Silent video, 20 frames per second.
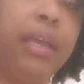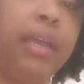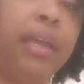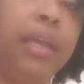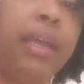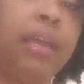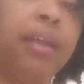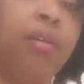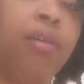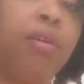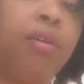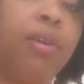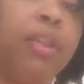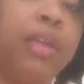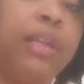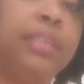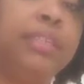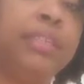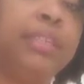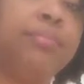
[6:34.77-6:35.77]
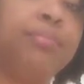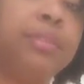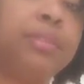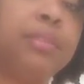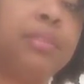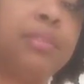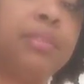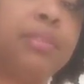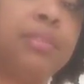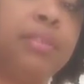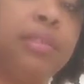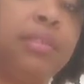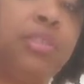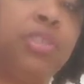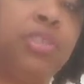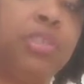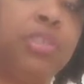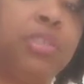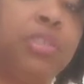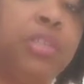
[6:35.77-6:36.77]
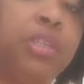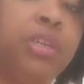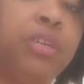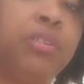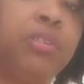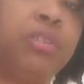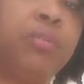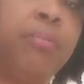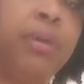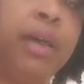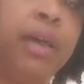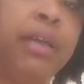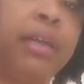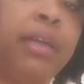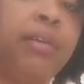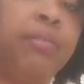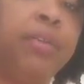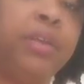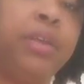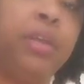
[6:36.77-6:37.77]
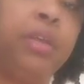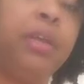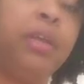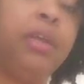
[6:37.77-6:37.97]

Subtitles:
and all I did was, as you can see, there's the back of it.